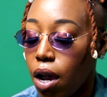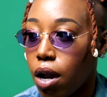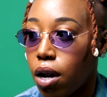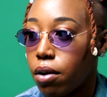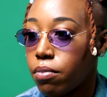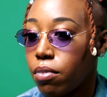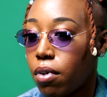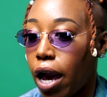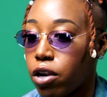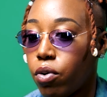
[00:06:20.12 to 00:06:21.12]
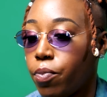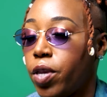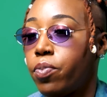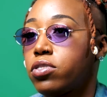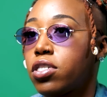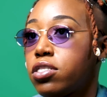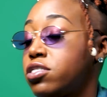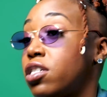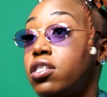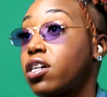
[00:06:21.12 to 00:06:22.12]
I don't want people
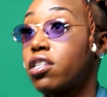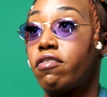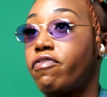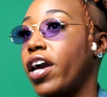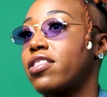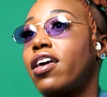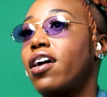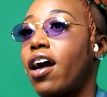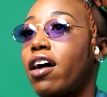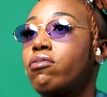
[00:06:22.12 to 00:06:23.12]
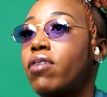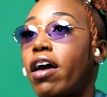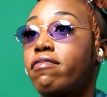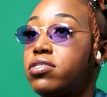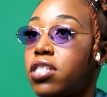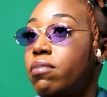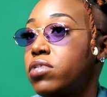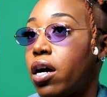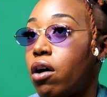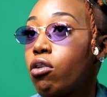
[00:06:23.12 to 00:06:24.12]
to look at the fact that I don't have the
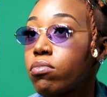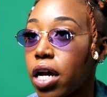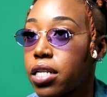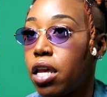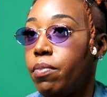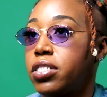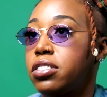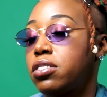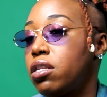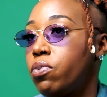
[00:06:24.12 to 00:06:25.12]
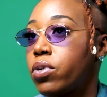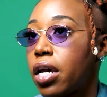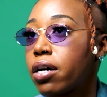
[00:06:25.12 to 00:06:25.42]
same home dynamics as anyone